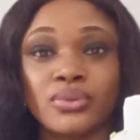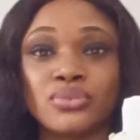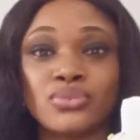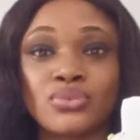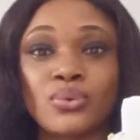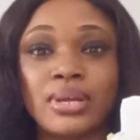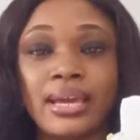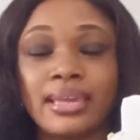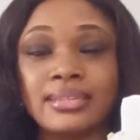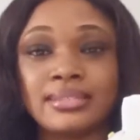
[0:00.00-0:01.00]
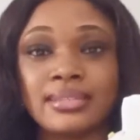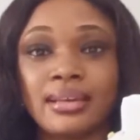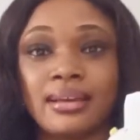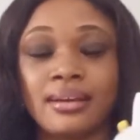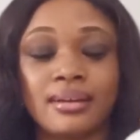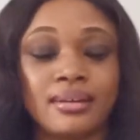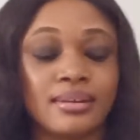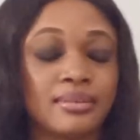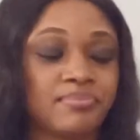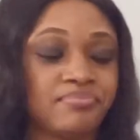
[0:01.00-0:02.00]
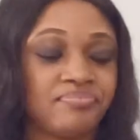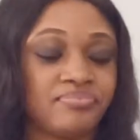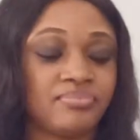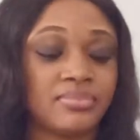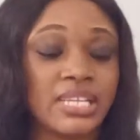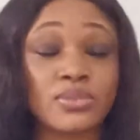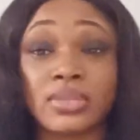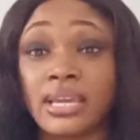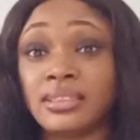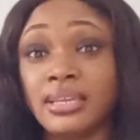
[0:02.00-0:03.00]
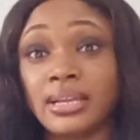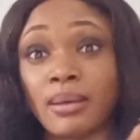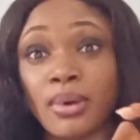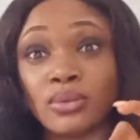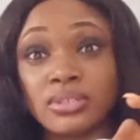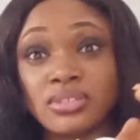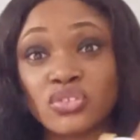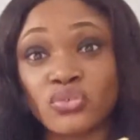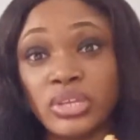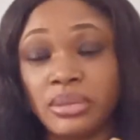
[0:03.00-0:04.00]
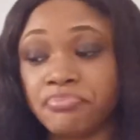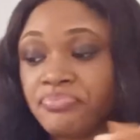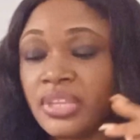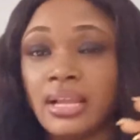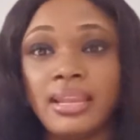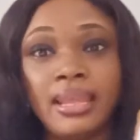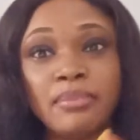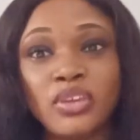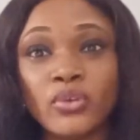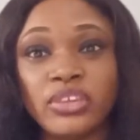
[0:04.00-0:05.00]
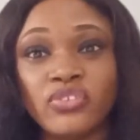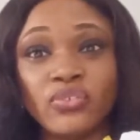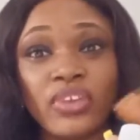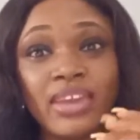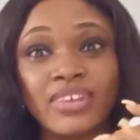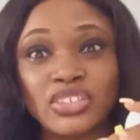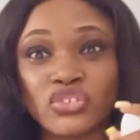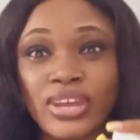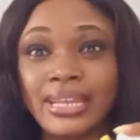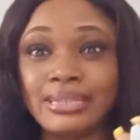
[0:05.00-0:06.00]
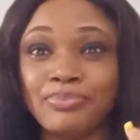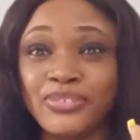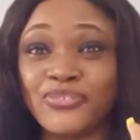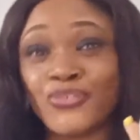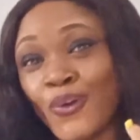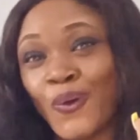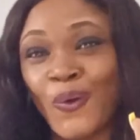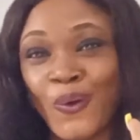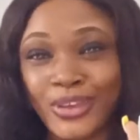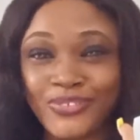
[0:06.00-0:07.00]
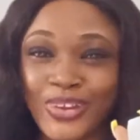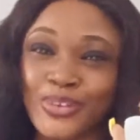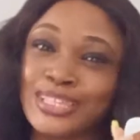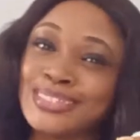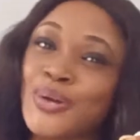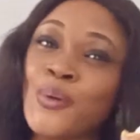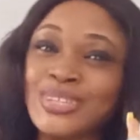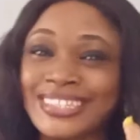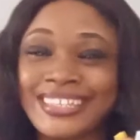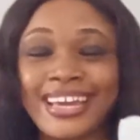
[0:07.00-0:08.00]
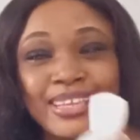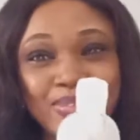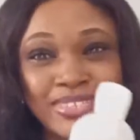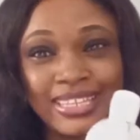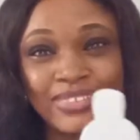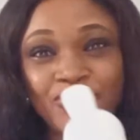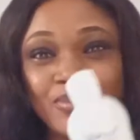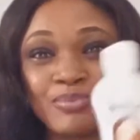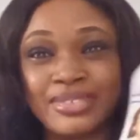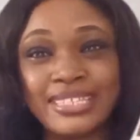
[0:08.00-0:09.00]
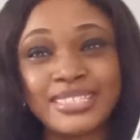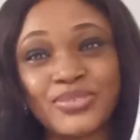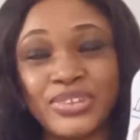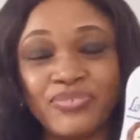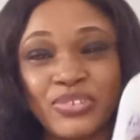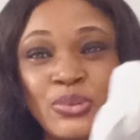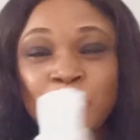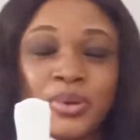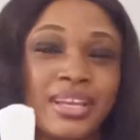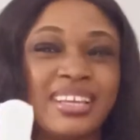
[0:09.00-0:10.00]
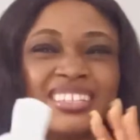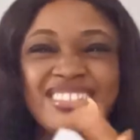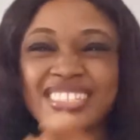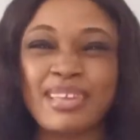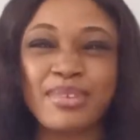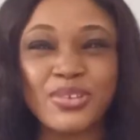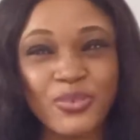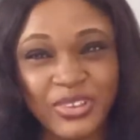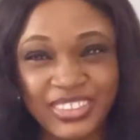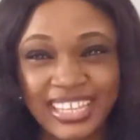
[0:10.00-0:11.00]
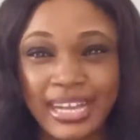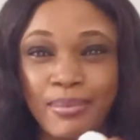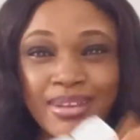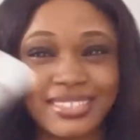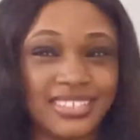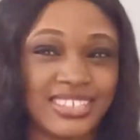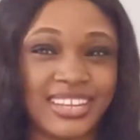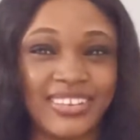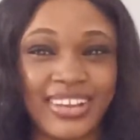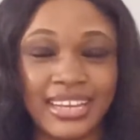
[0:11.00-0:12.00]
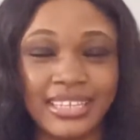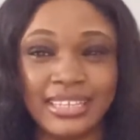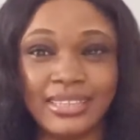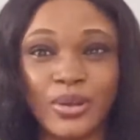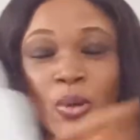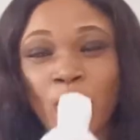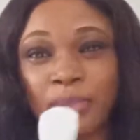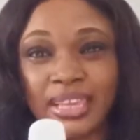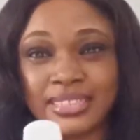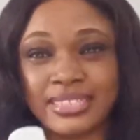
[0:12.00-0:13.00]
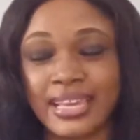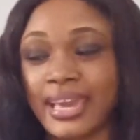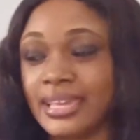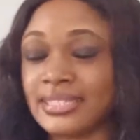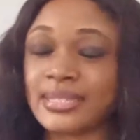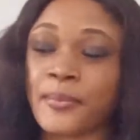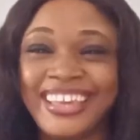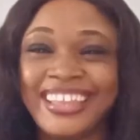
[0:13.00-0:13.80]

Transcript: So guys, that's what I think about this cream. Let me know if you've ever tried it before, or if you're going to consider using it from this review. Just let me know what you think about it generally in the comments, guys.